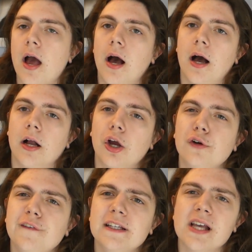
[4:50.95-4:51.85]

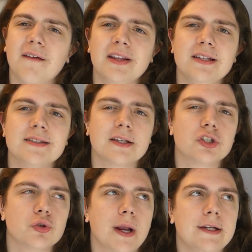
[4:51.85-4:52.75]
Kofi is having these like
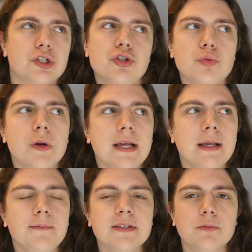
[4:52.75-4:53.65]
strange
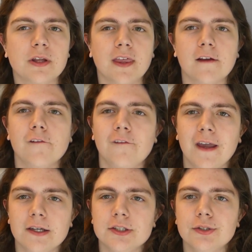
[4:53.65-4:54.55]
dreams with like
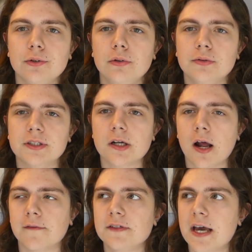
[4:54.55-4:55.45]
Feidu, who's the
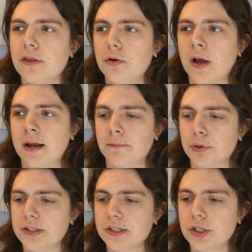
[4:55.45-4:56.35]
god of death who had
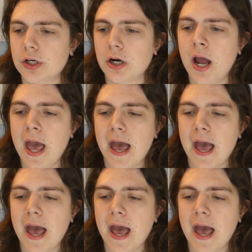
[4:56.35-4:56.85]
imprisoned her,